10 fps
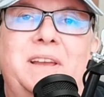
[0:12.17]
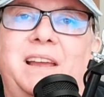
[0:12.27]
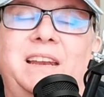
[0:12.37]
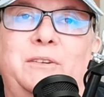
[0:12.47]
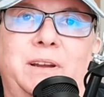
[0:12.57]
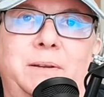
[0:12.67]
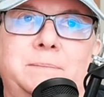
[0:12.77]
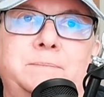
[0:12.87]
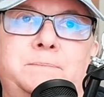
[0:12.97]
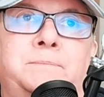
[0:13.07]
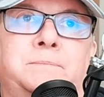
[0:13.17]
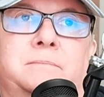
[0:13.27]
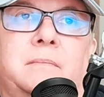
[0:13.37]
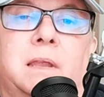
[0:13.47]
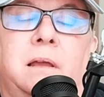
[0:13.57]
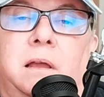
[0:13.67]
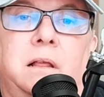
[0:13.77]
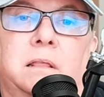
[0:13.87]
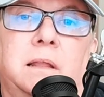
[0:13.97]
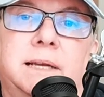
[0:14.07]
Anyway,
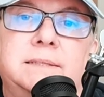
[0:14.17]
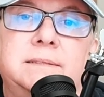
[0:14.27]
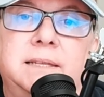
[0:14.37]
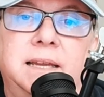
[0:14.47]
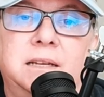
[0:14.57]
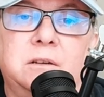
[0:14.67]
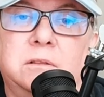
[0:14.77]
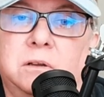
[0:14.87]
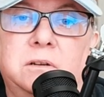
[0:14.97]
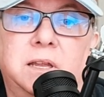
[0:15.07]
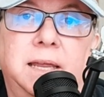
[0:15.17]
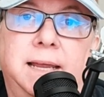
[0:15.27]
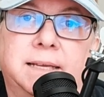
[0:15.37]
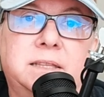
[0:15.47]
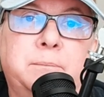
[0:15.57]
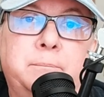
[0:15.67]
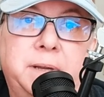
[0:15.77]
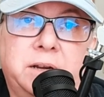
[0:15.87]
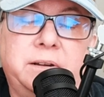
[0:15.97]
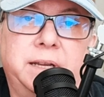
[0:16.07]
let's take a look at the
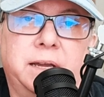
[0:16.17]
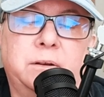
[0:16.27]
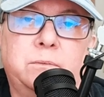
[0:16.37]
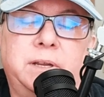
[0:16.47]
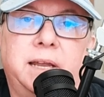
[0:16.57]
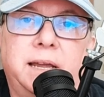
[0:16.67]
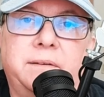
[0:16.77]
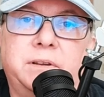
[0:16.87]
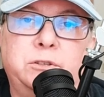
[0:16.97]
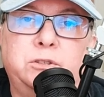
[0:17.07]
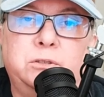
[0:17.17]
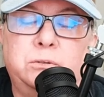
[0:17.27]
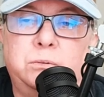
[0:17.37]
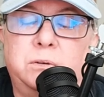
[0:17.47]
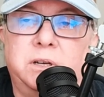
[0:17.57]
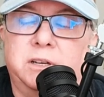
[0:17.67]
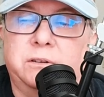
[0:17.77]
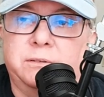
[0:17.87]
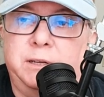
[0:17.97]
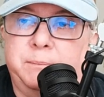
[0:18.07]
Marriott. We have a new
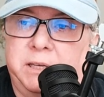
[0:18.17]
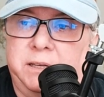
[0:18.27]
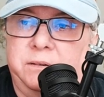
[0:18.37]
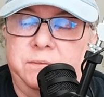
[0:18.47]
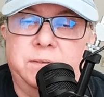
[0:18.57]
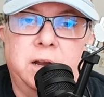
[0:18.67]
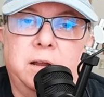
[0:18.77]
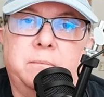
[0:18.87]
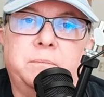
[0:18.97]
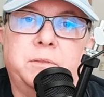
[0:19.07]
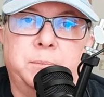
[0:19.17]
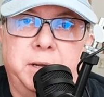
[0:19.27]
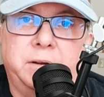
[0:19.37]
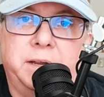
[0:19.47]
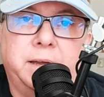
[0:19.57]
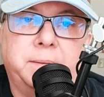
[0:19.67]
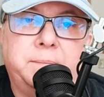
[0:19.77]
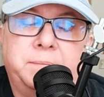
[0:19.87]
agreement from the Marriott.